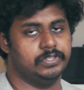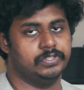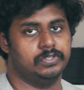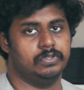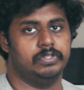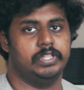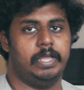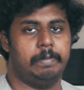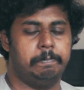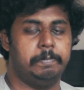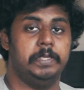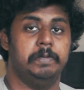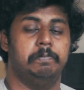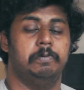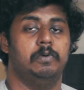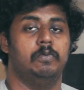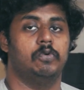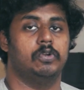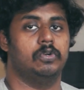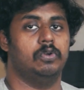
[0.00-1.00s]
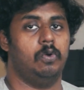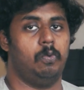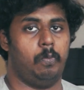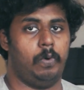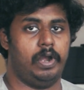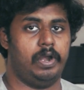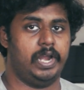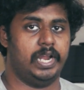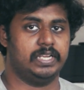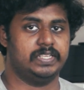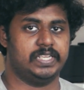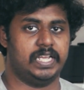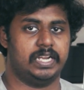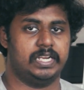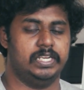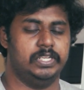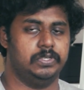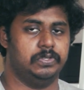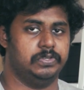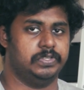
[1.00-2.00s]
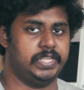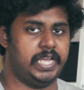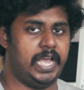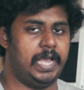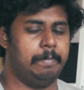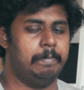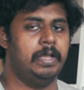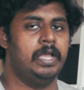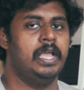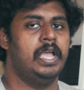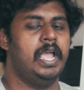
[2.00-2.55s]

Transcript: so that people would know where exactly to tap.